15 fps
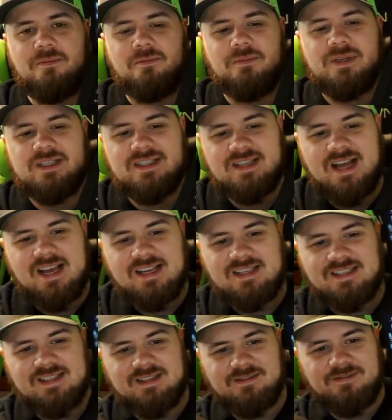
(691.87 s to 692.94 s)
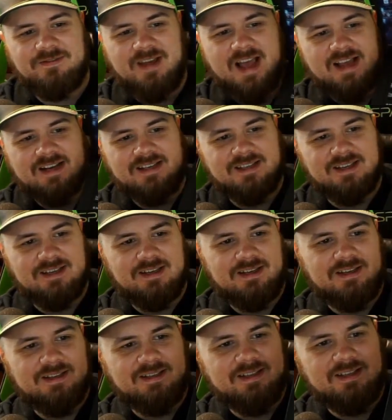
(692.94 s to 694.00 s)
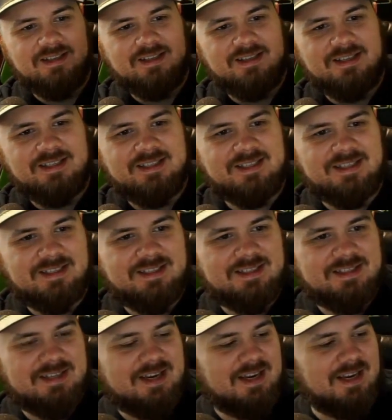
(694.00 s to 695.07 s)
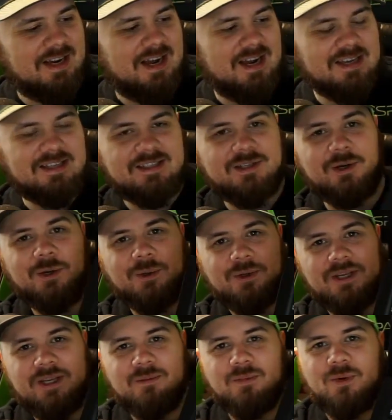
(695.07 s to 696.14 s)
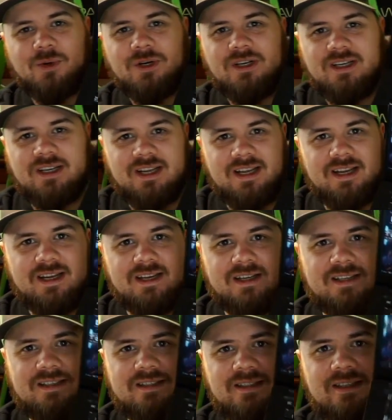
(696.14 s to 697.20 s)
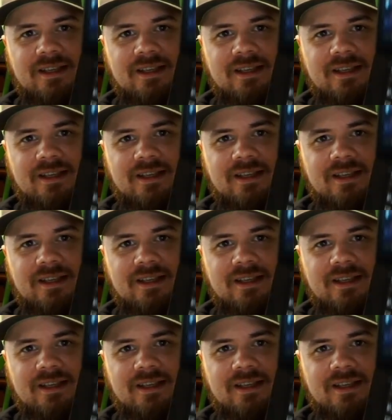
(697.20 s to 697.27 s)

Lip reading: besides the fact that this is a ISO keyboard and